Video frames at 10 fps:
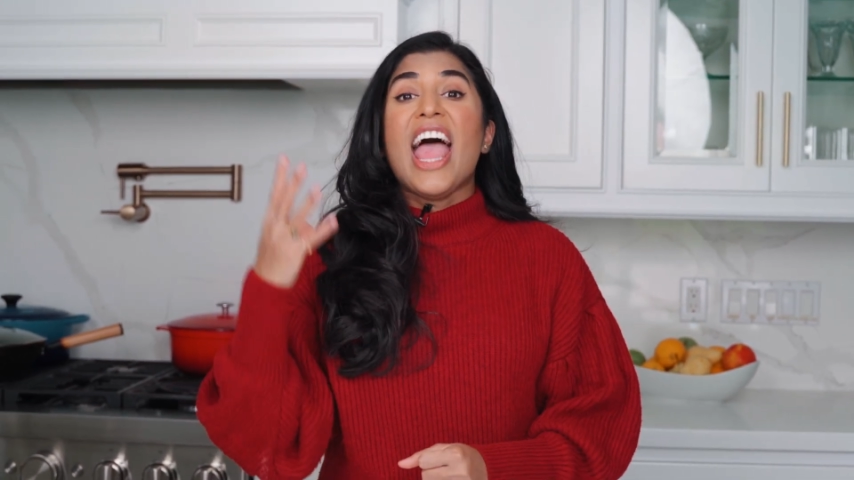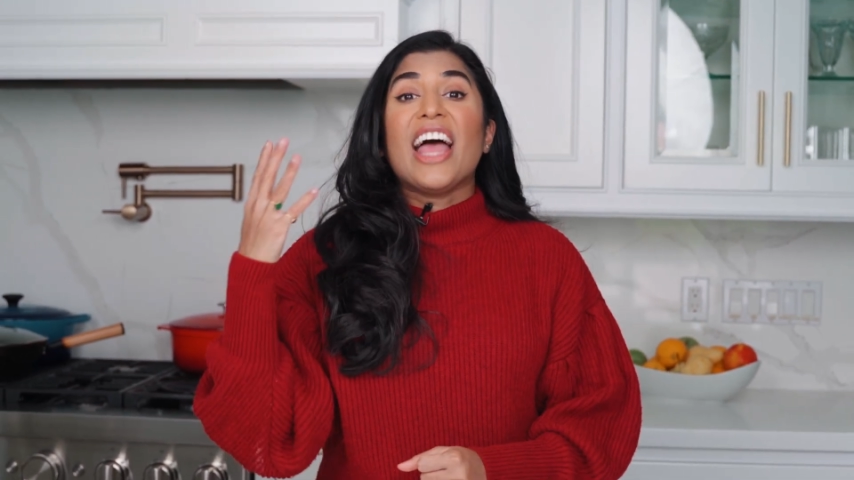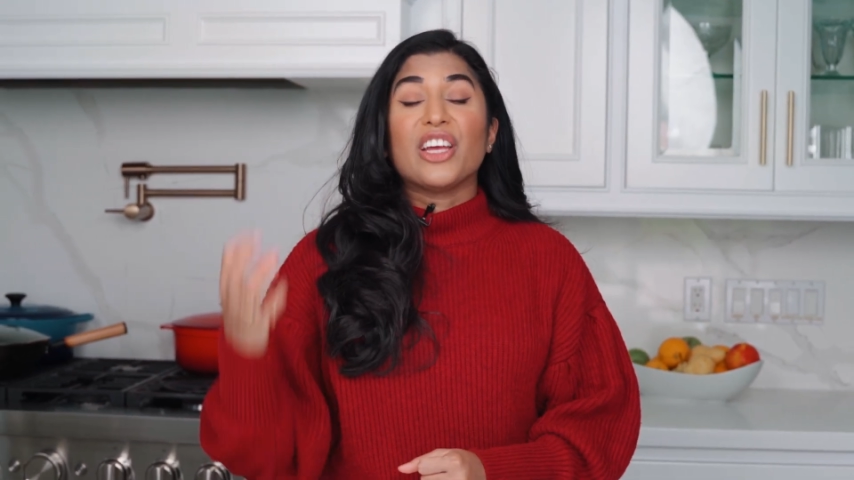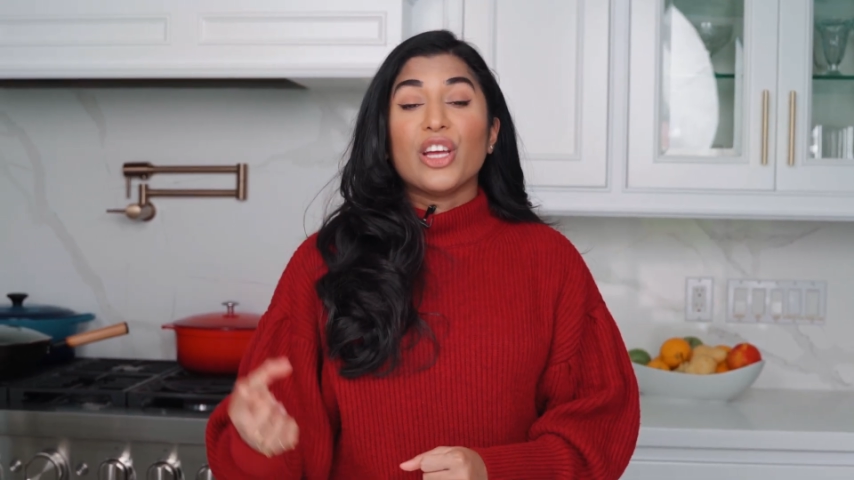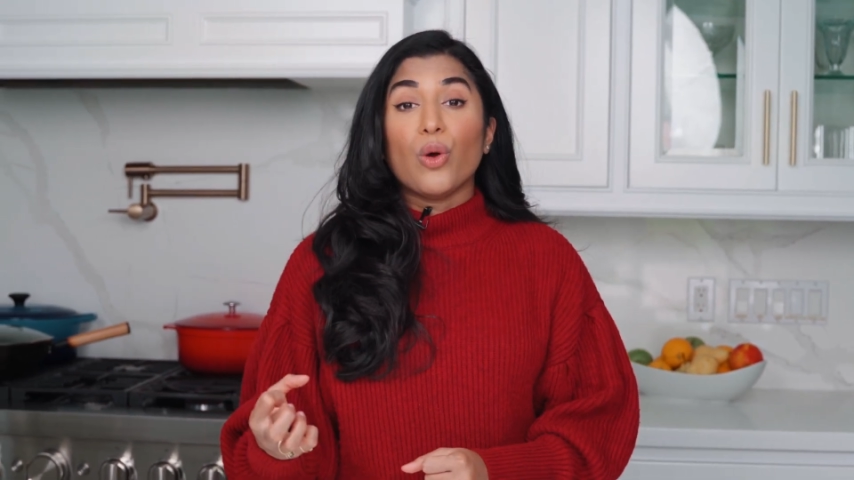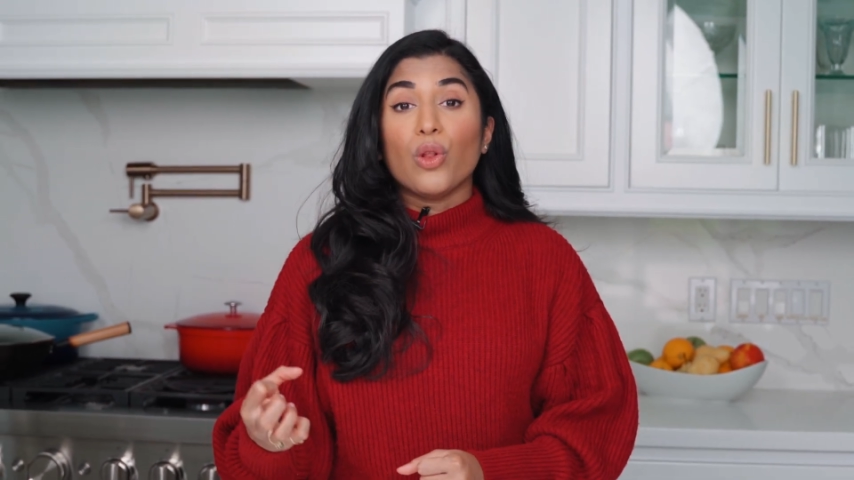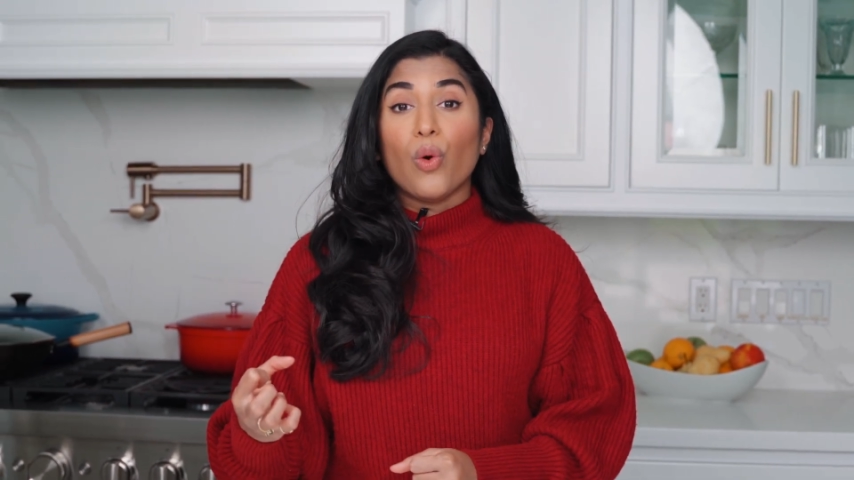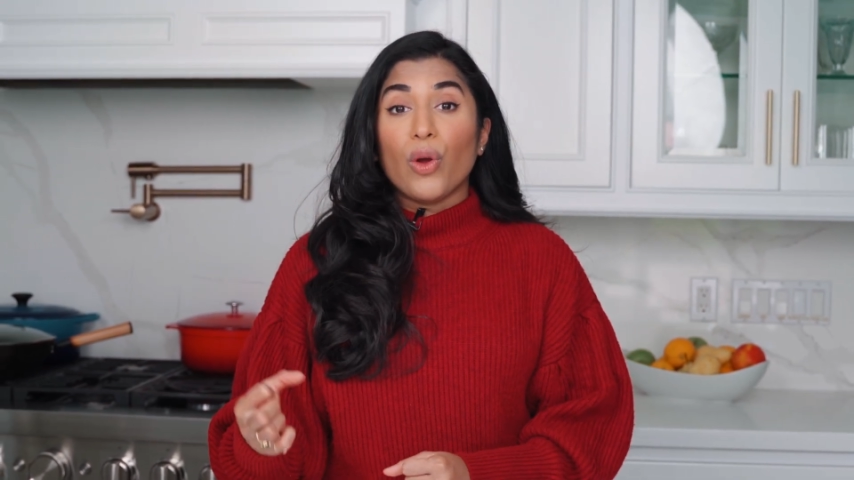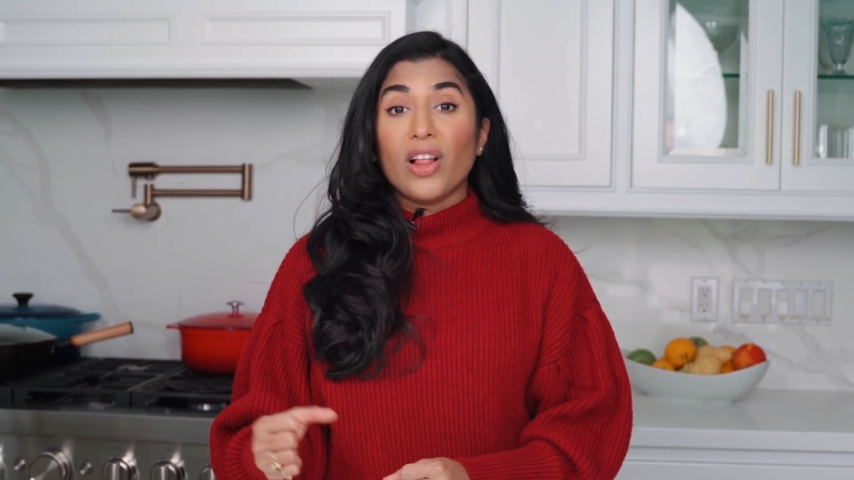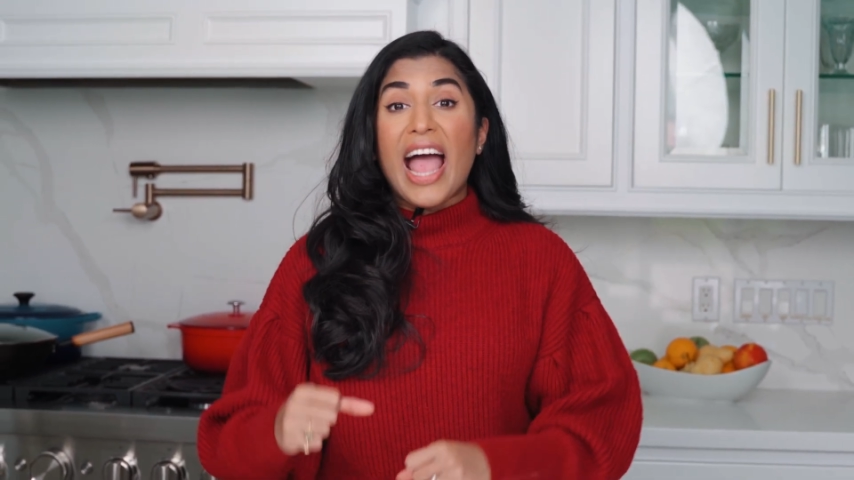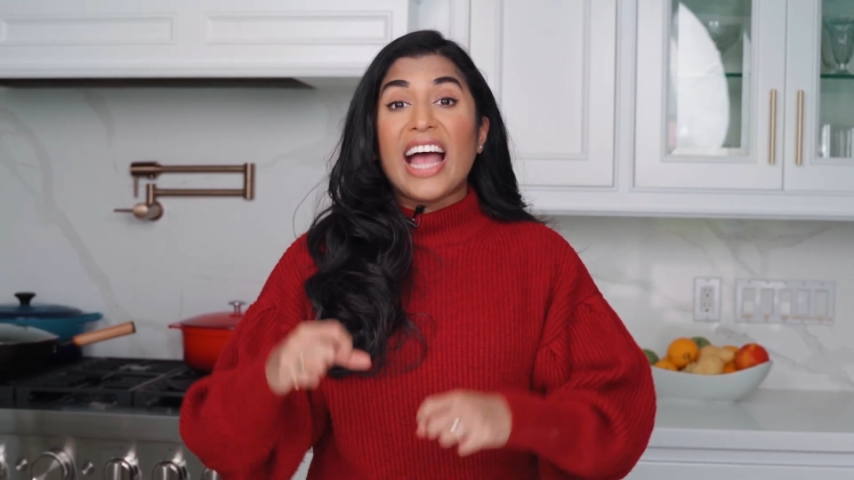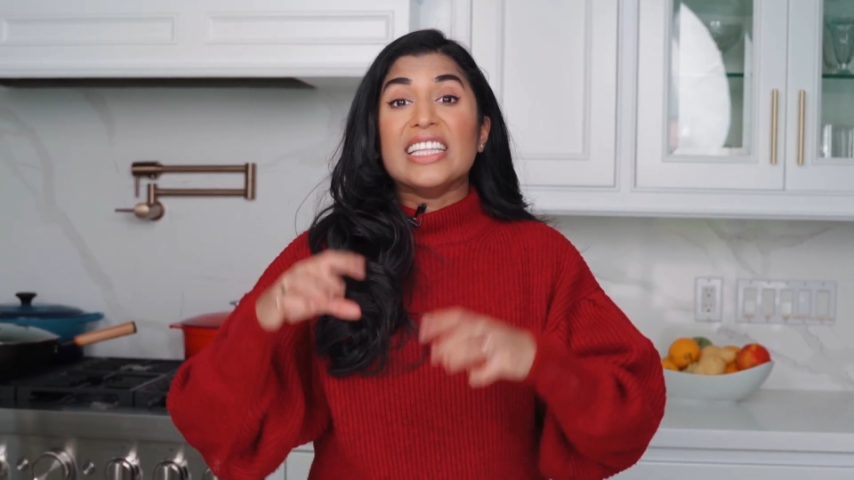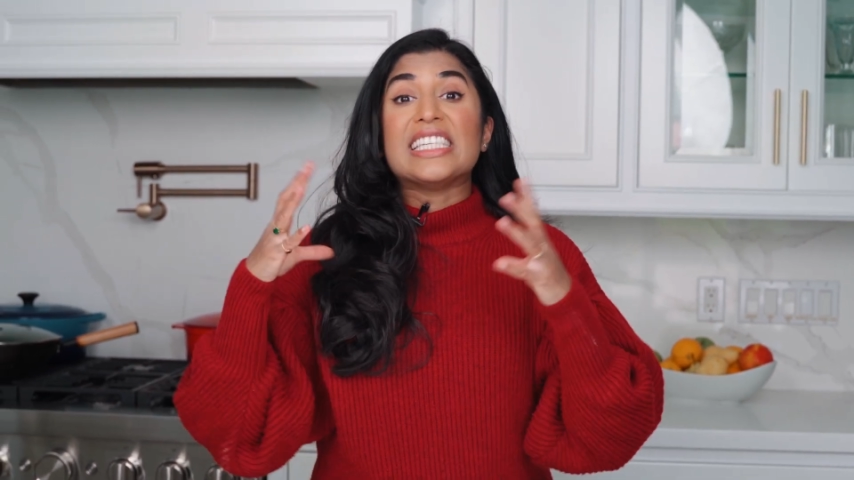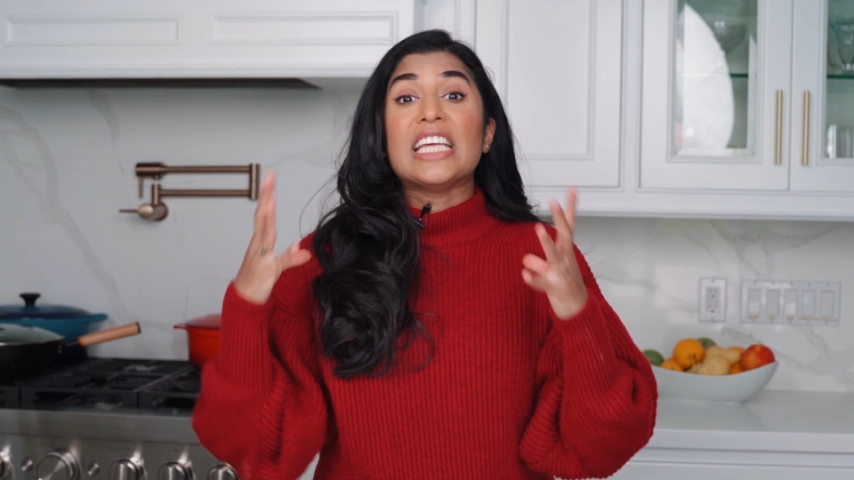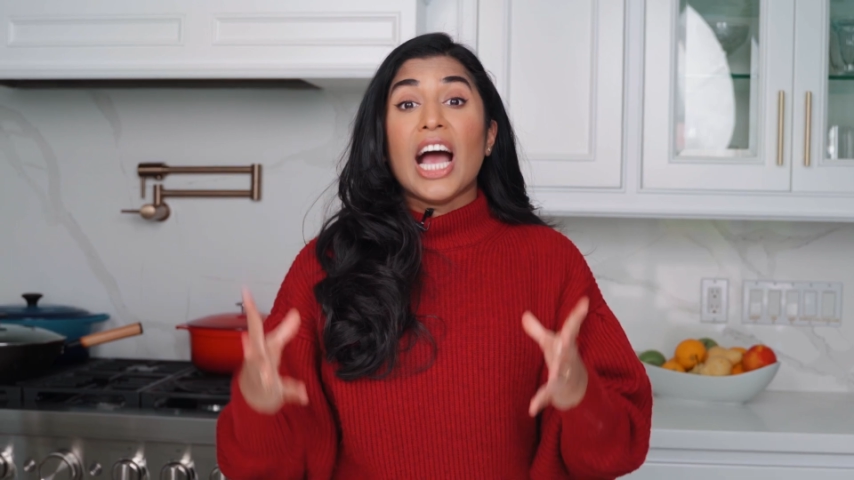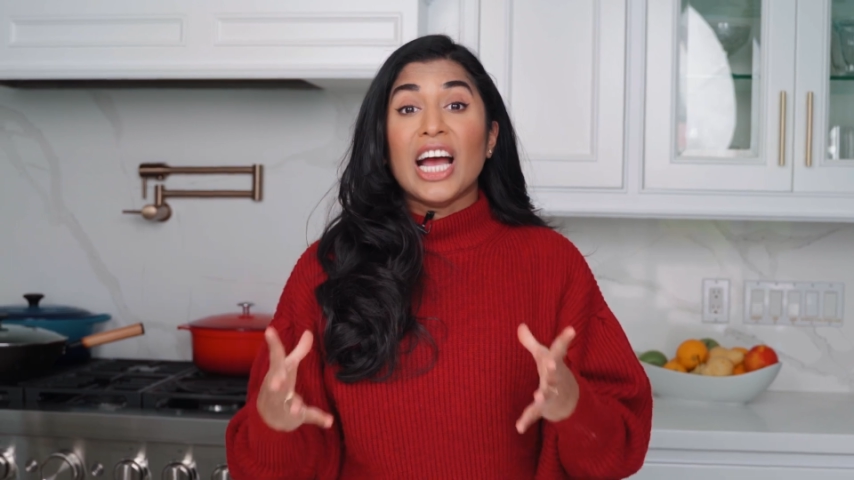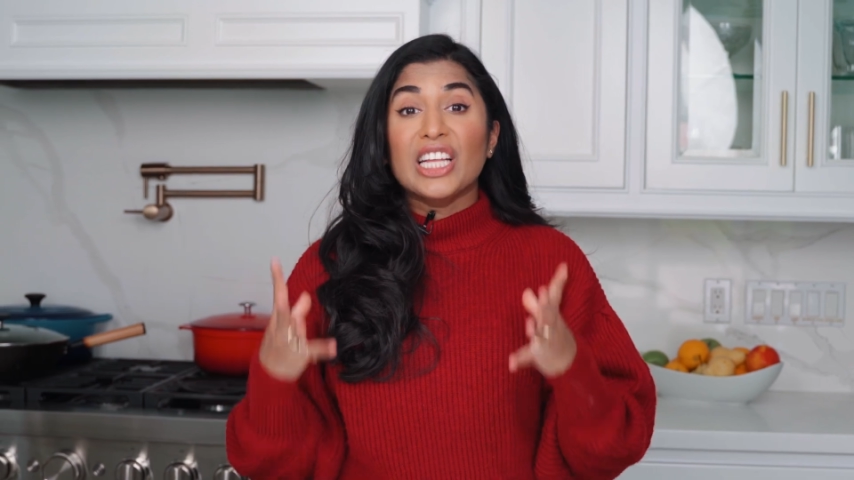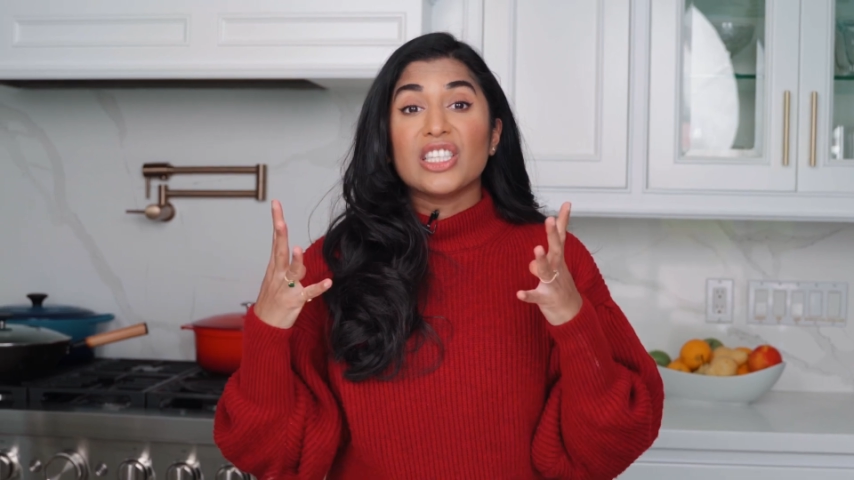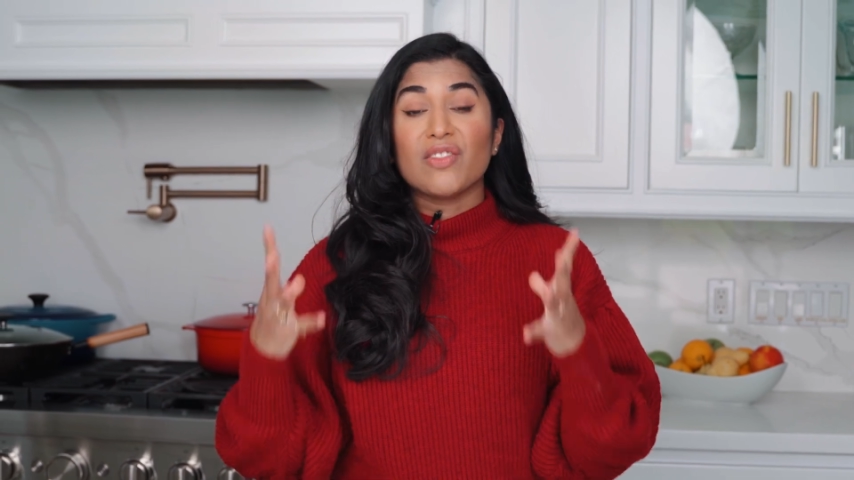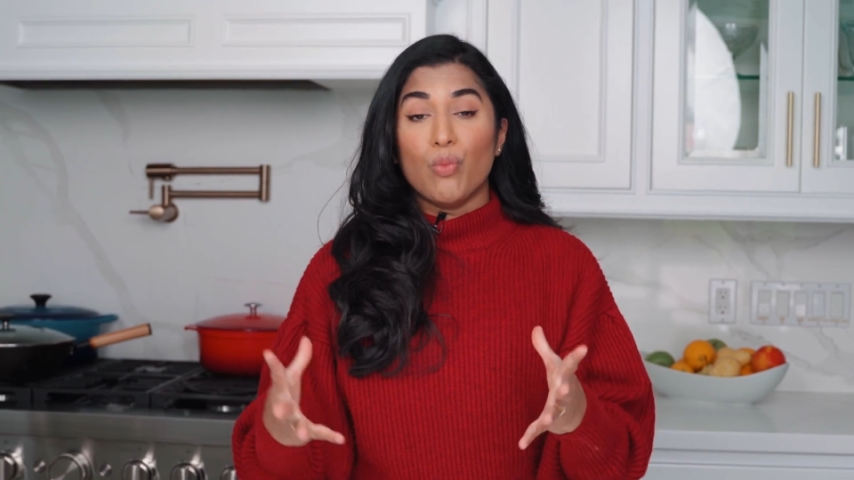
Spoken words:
and the canola oil adds tons of